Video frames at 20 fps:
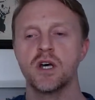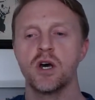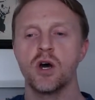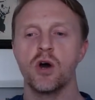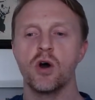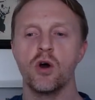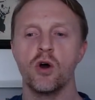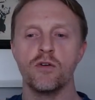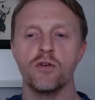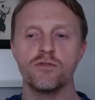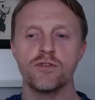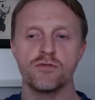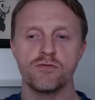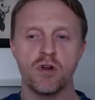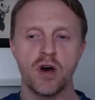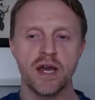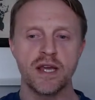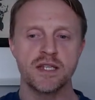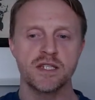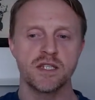of the
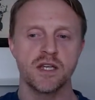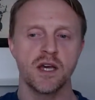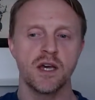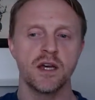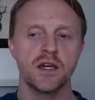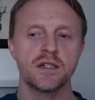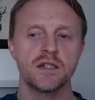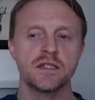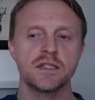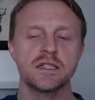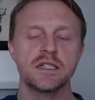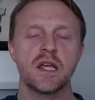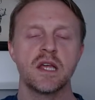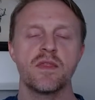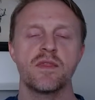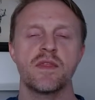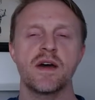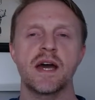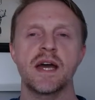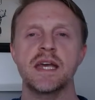writer
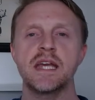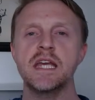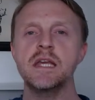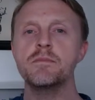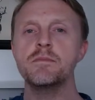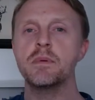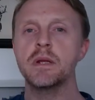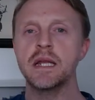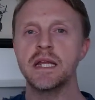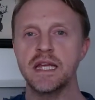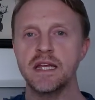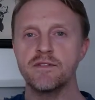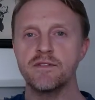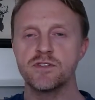that he believes